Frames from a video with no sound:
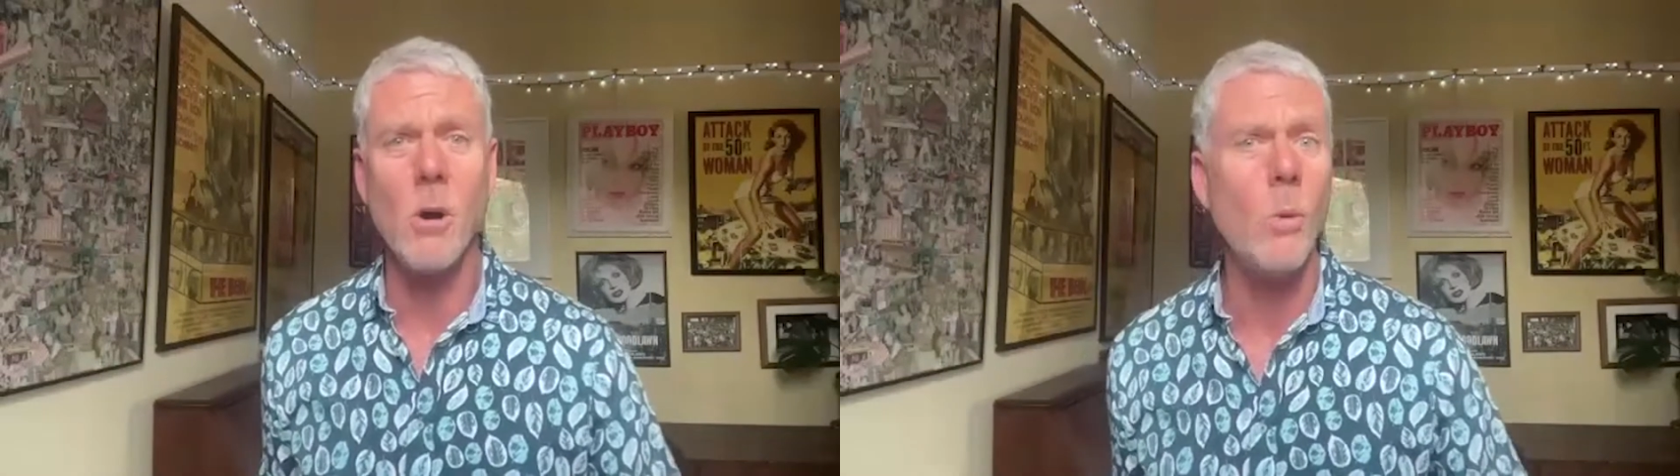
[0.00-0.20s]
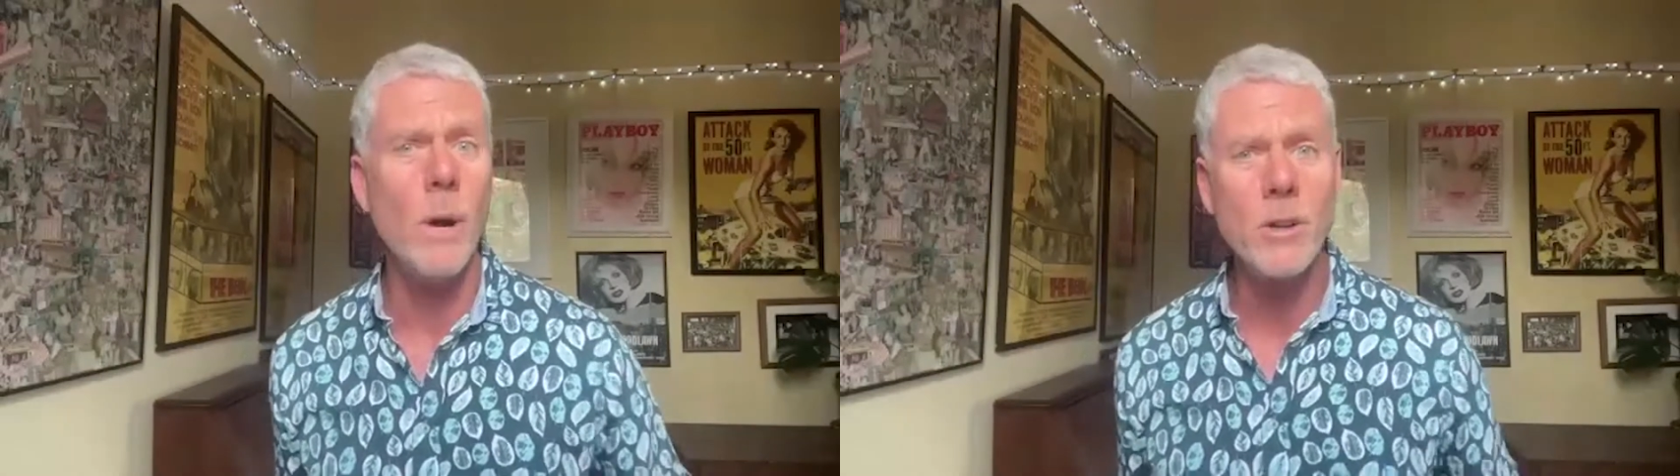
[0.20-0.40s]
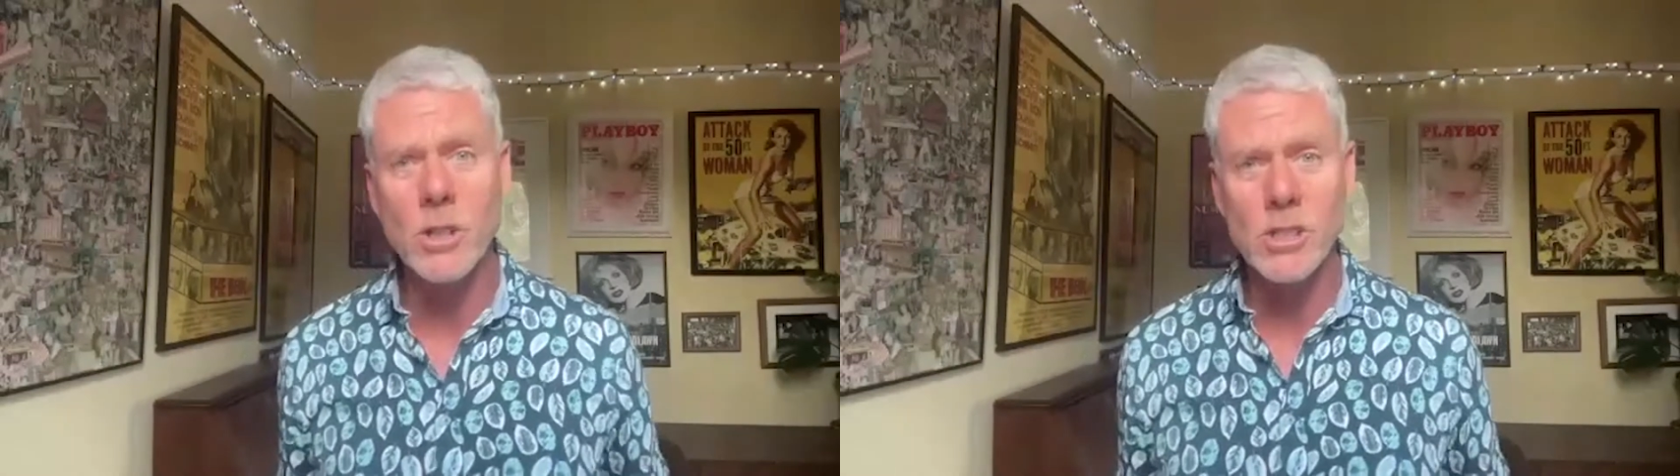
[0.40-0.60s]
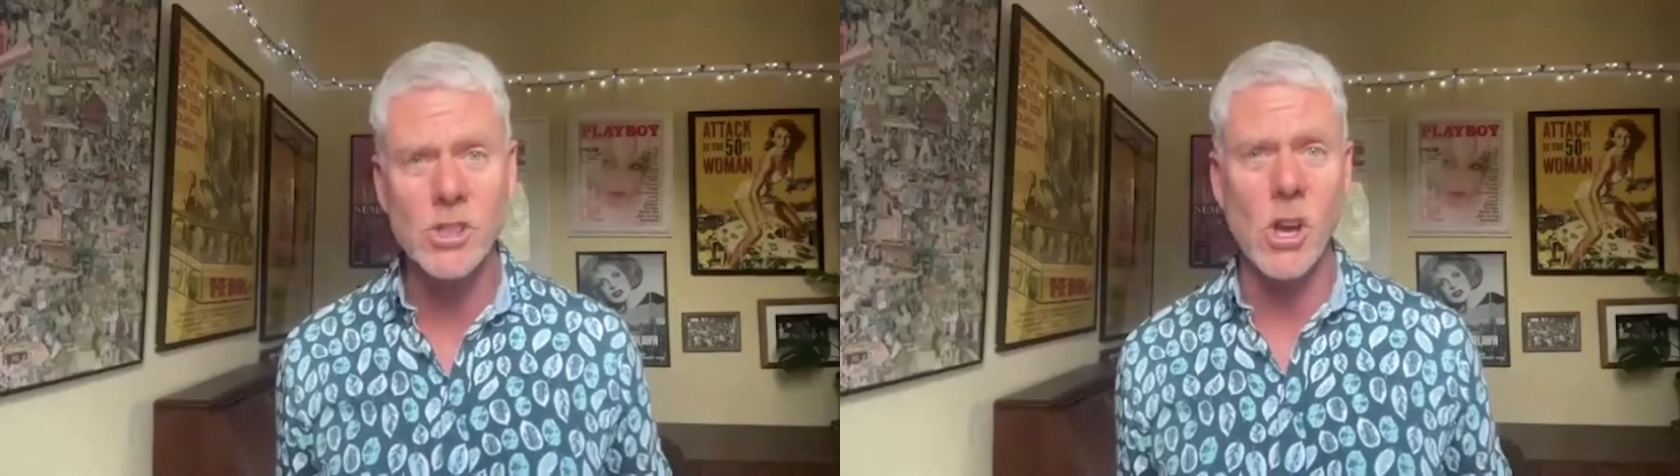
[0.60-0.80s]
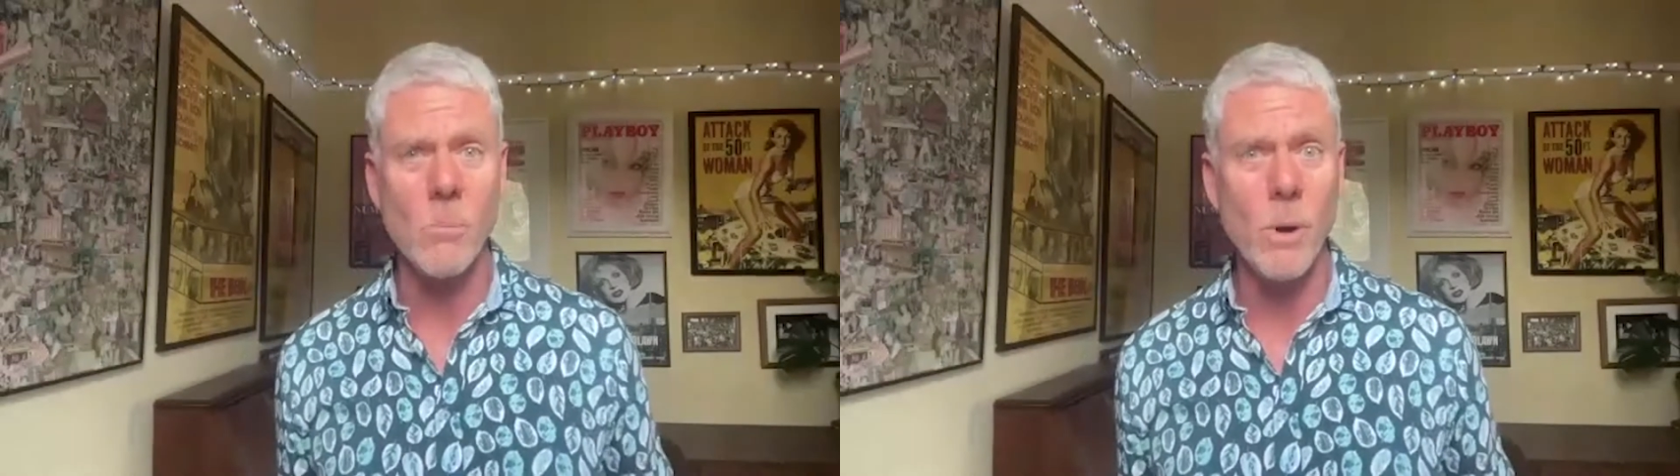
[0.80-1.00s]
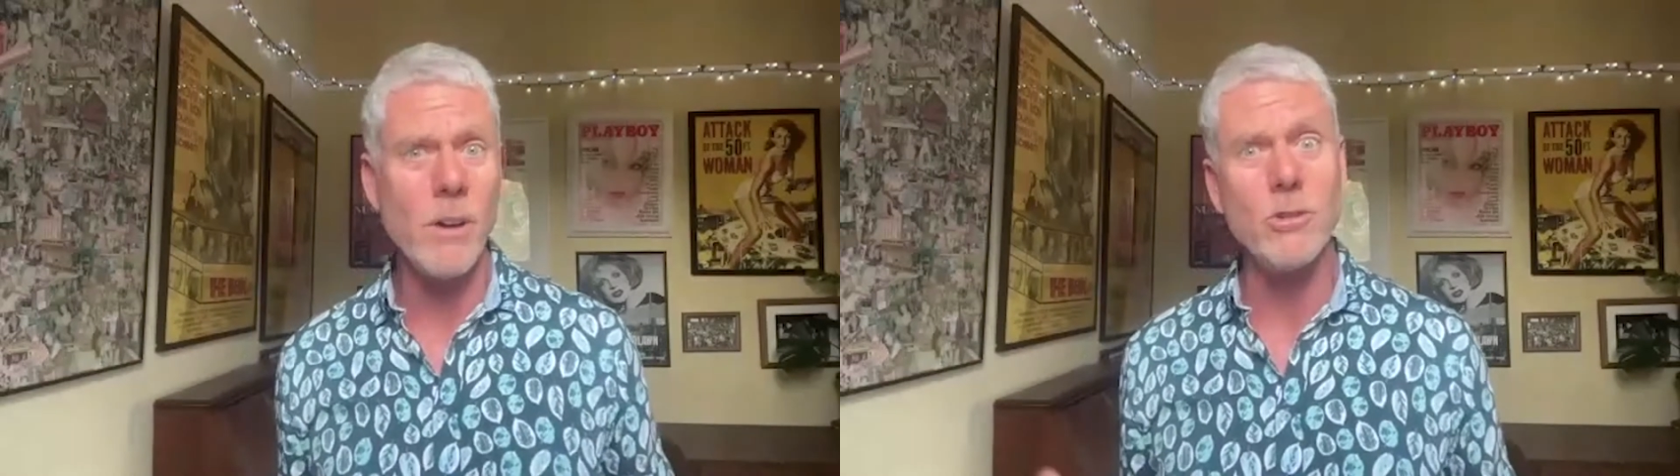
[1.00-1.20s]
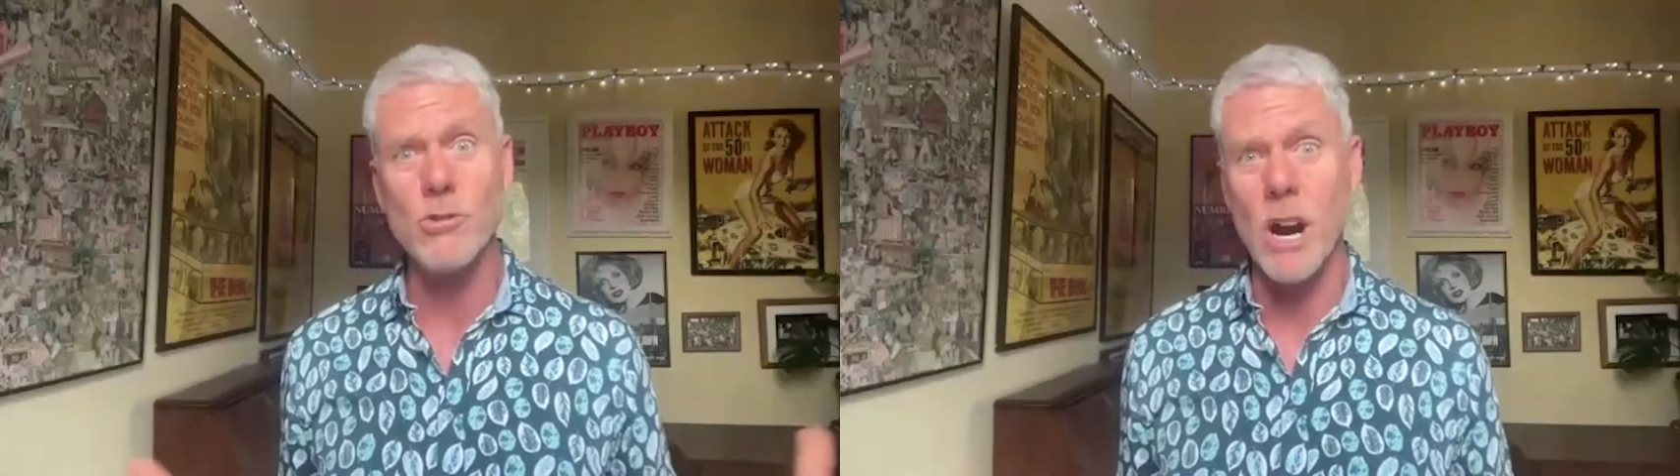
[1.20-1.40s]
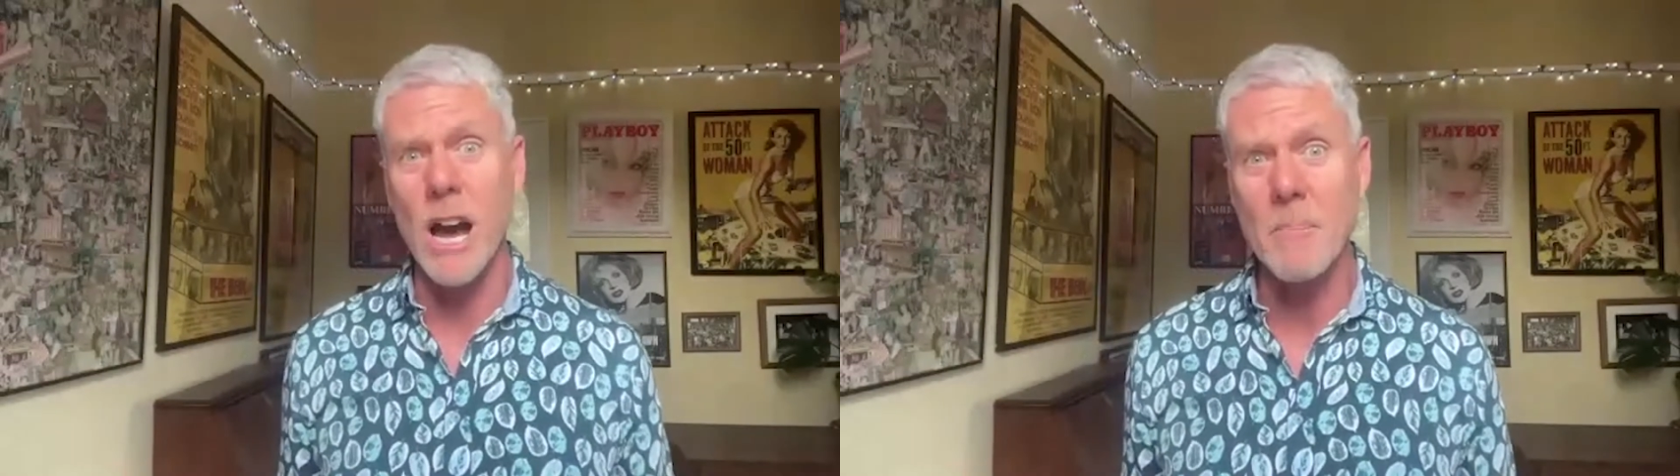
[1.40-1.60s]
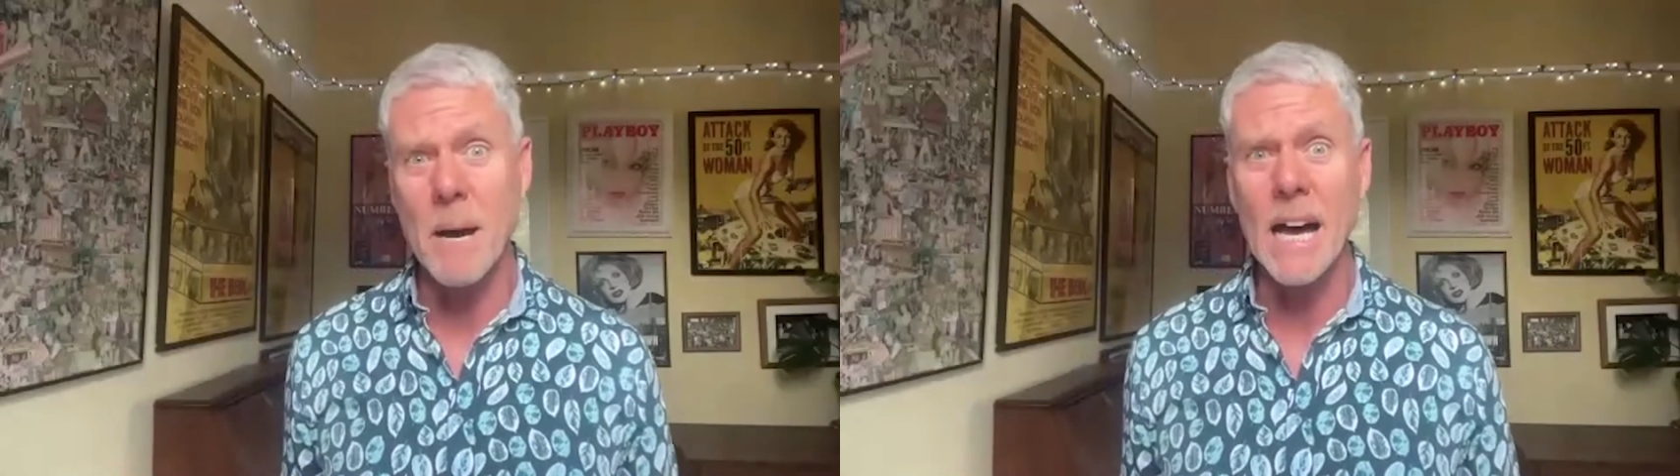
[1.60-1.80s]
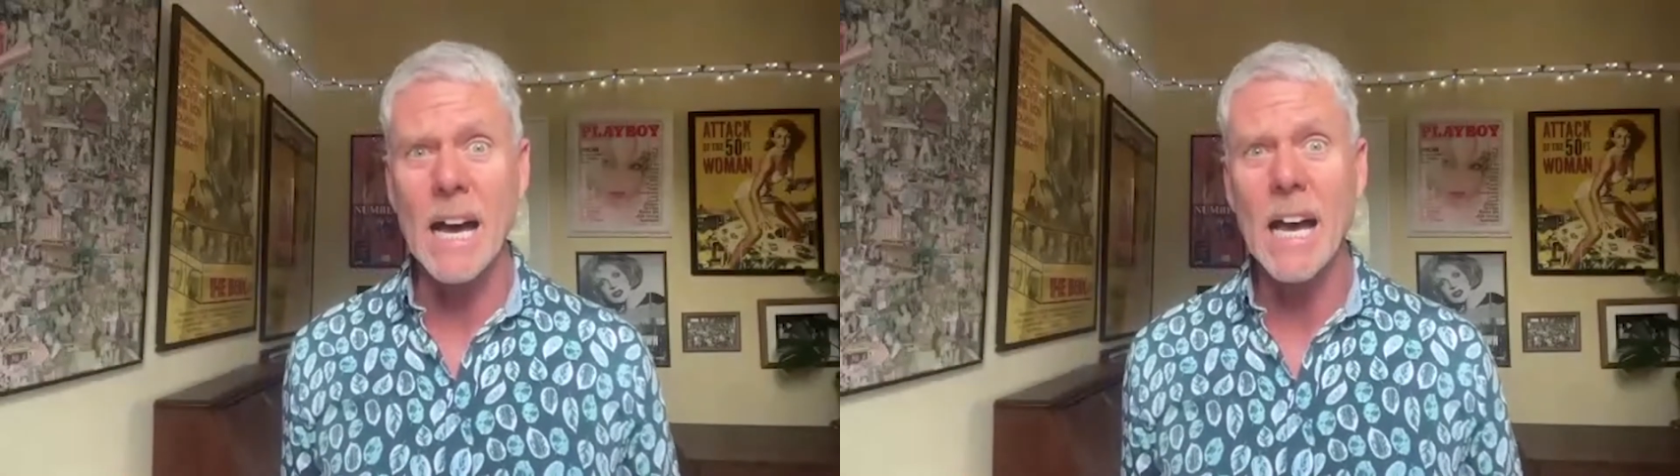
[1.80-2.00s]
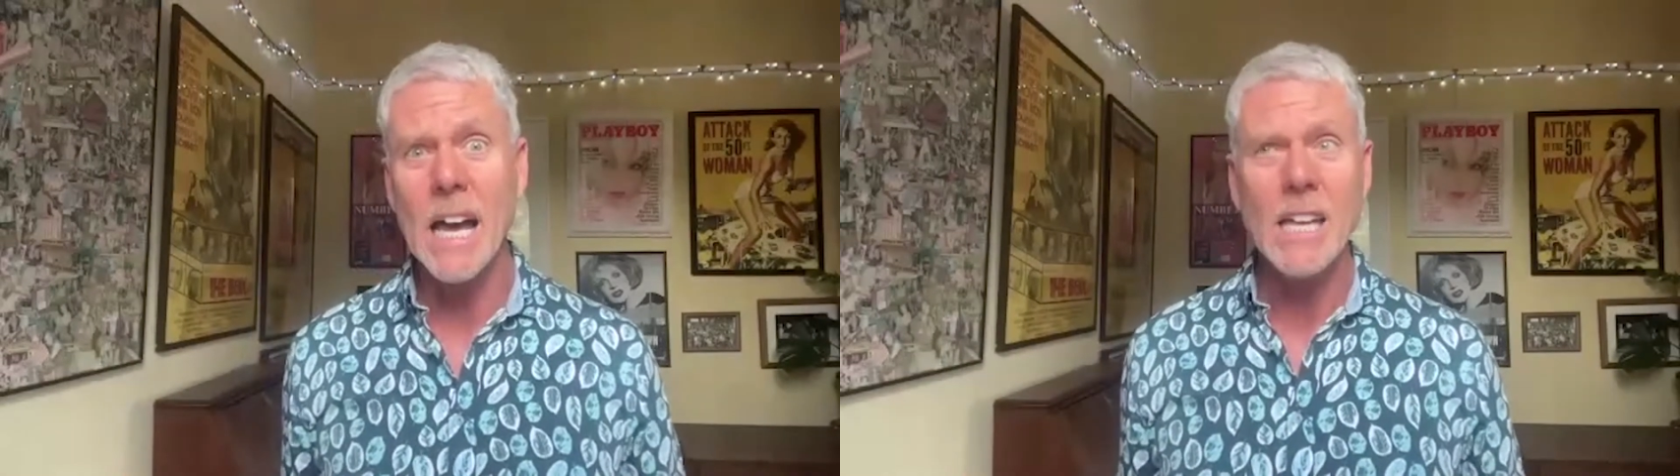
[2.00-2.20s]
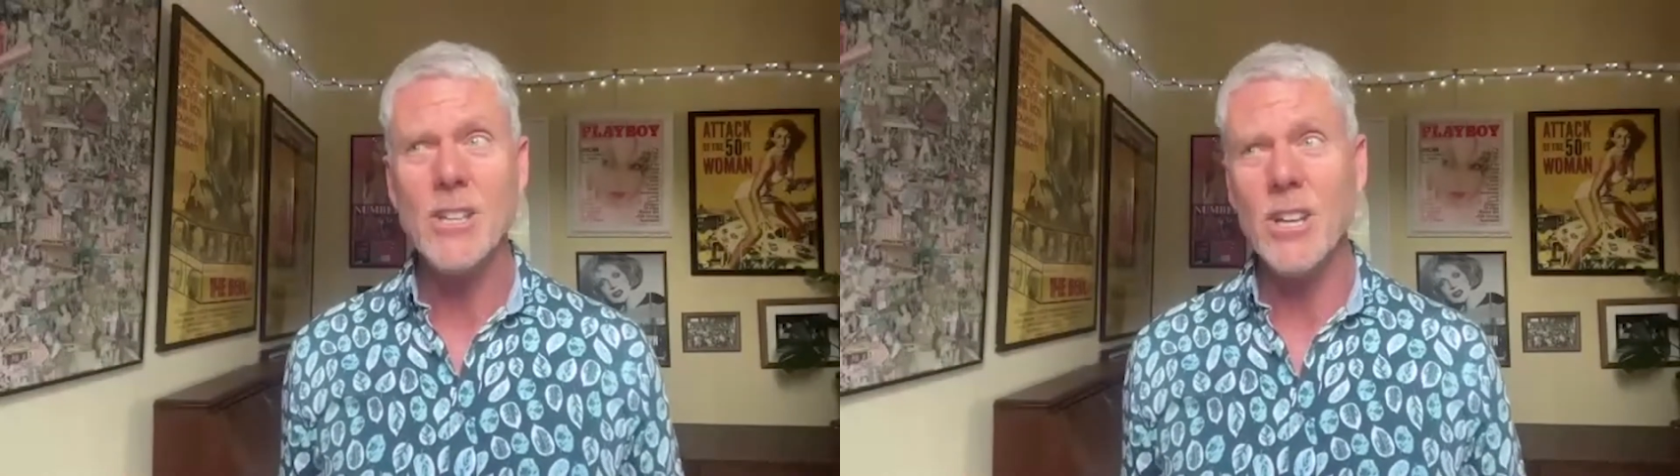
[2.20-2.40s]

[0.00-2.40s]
oh, we're not a soap, we're a drama, you oh.